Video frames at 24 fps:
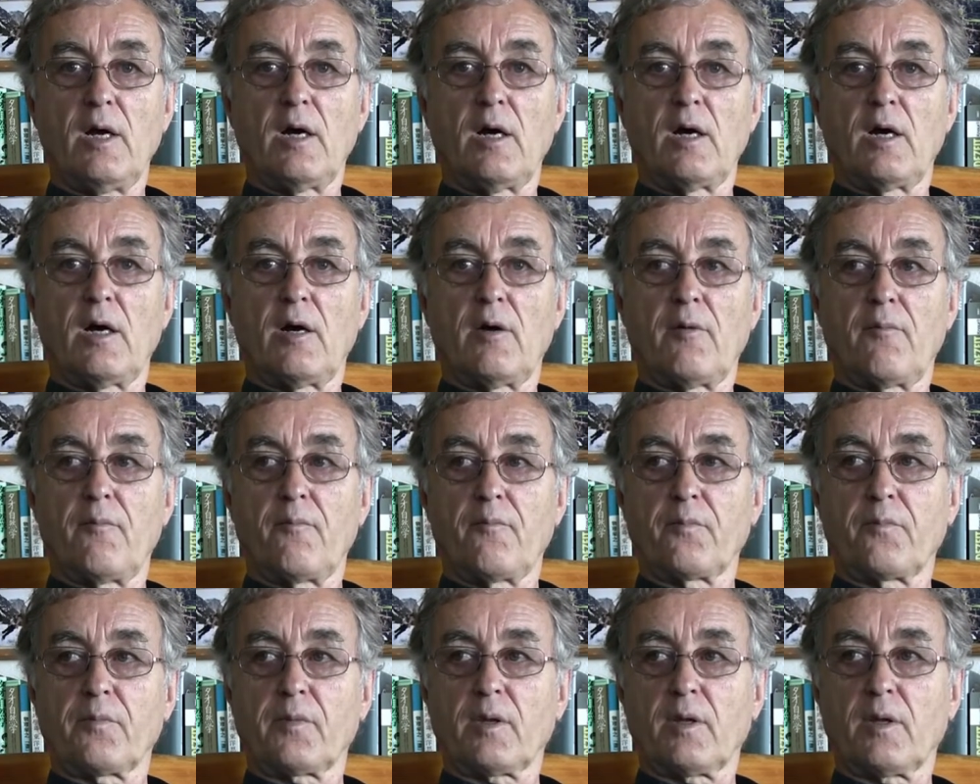
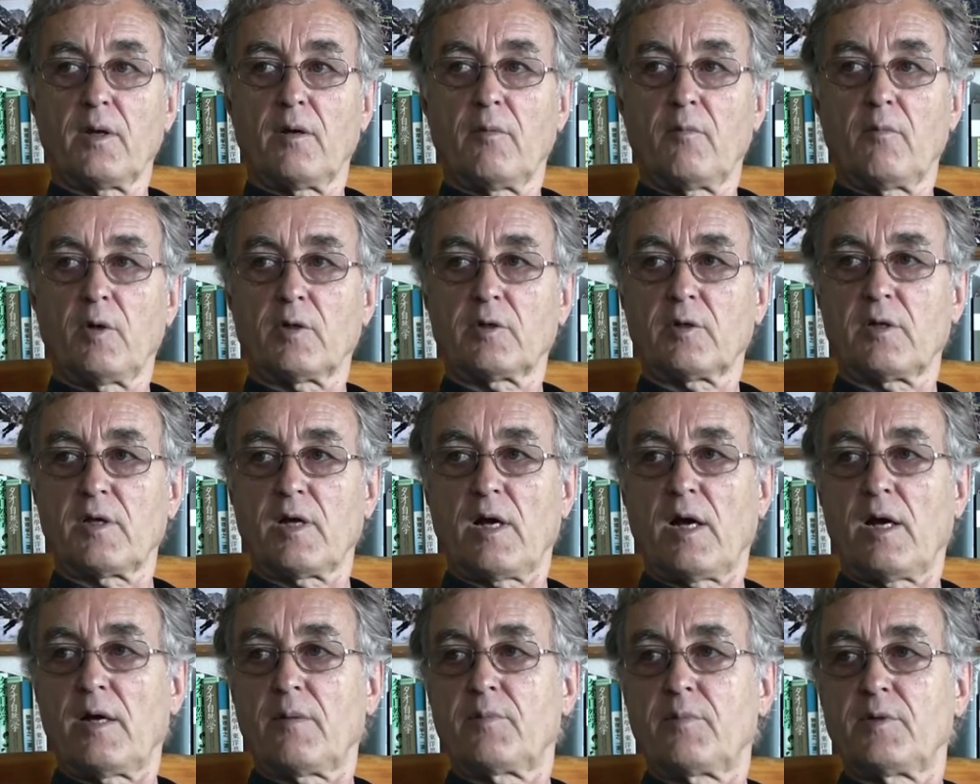um, what
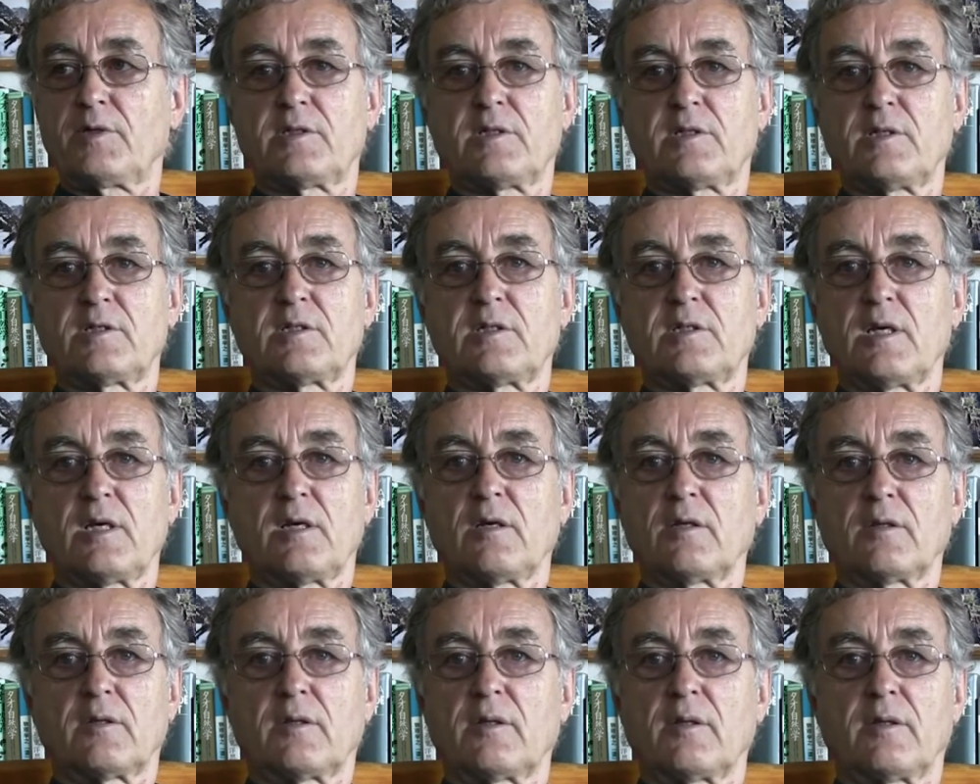the
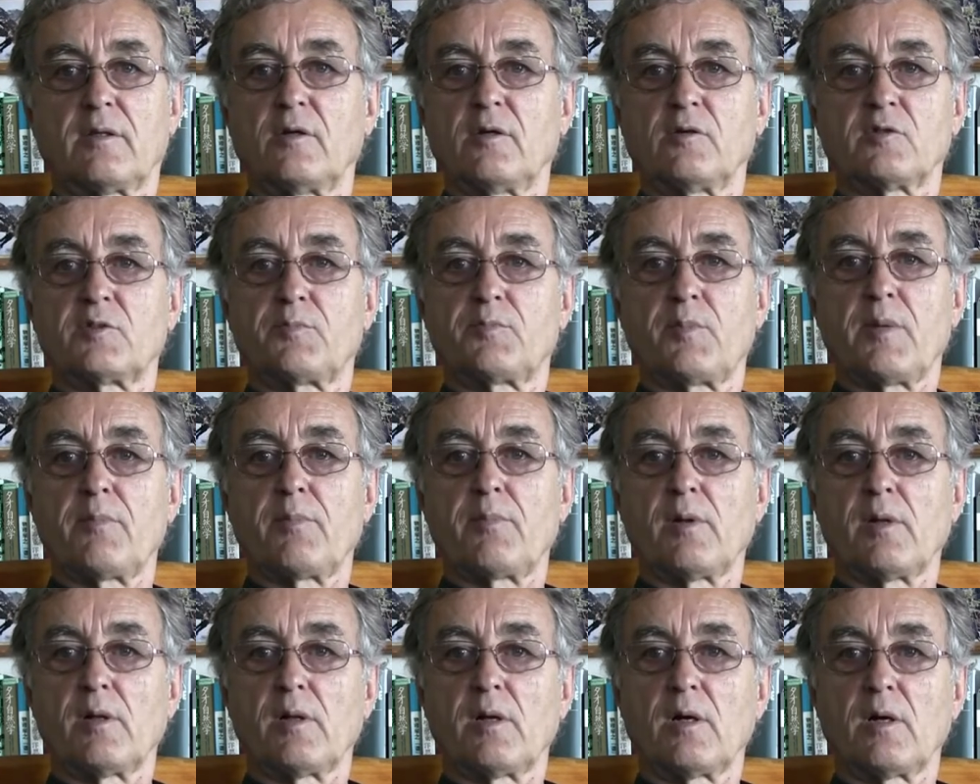IPCC and those
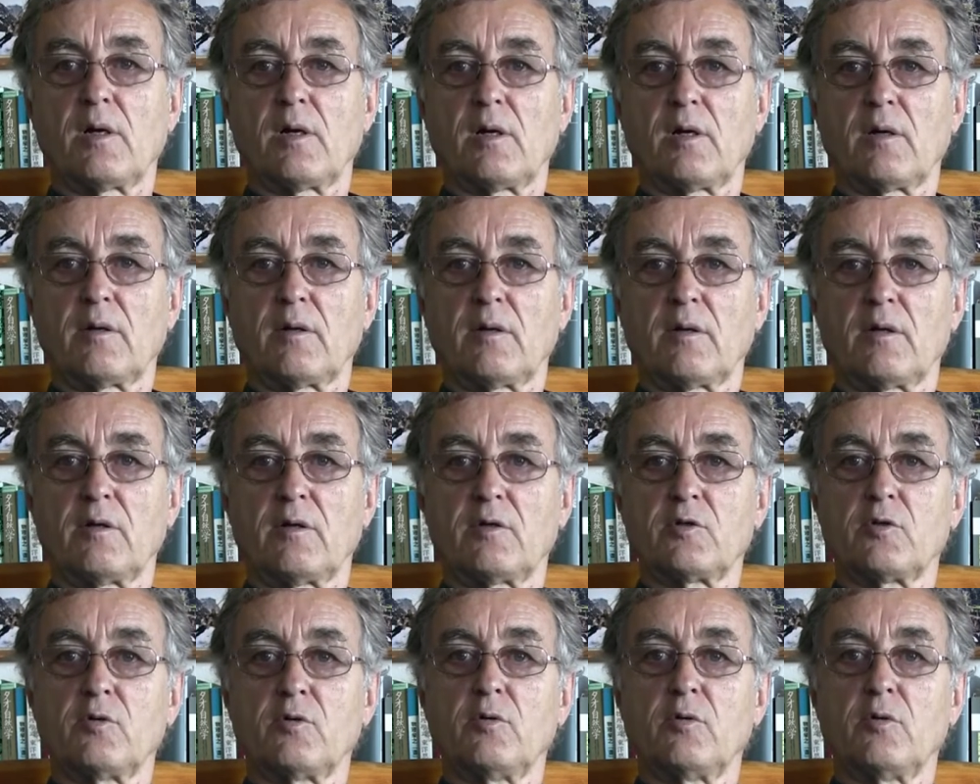people uh,
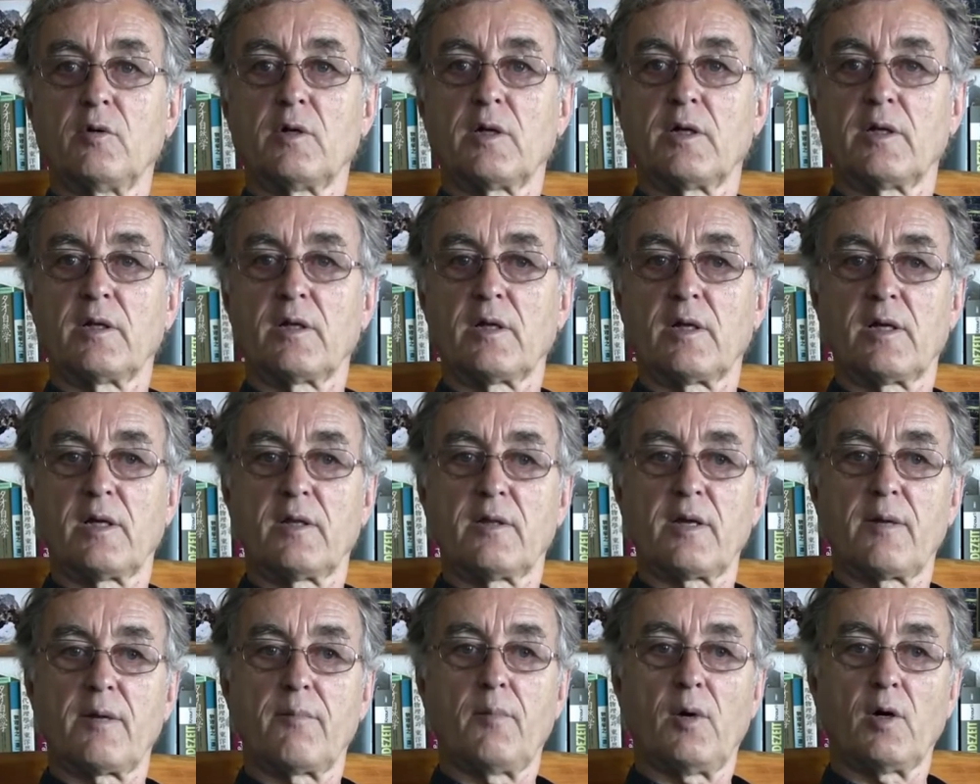do in,
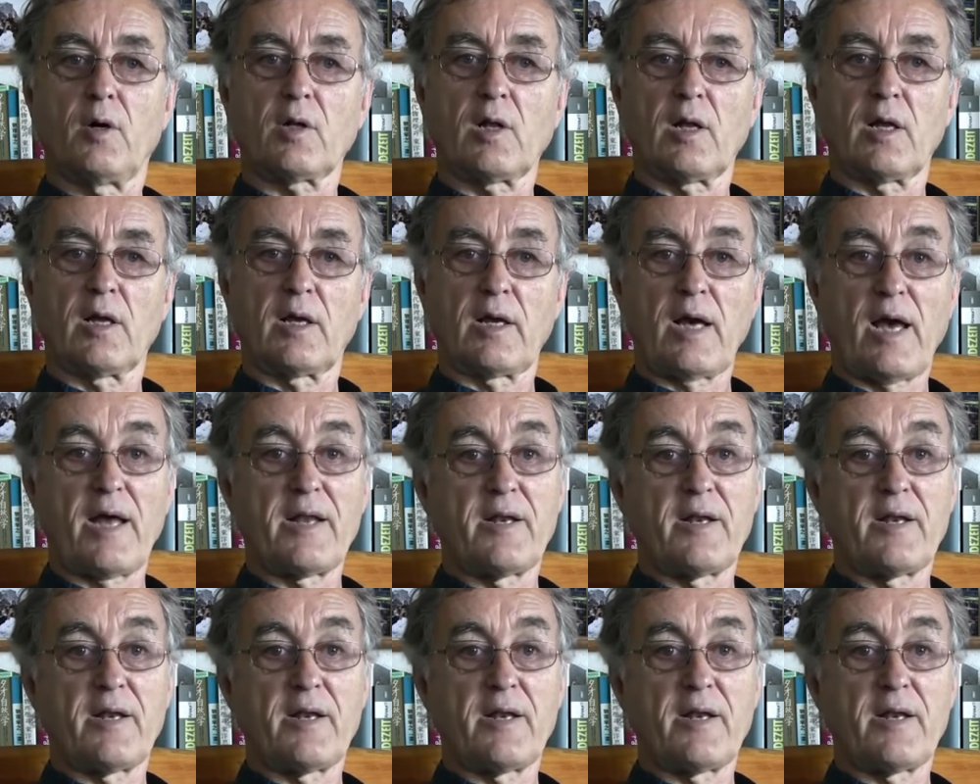in their modeling.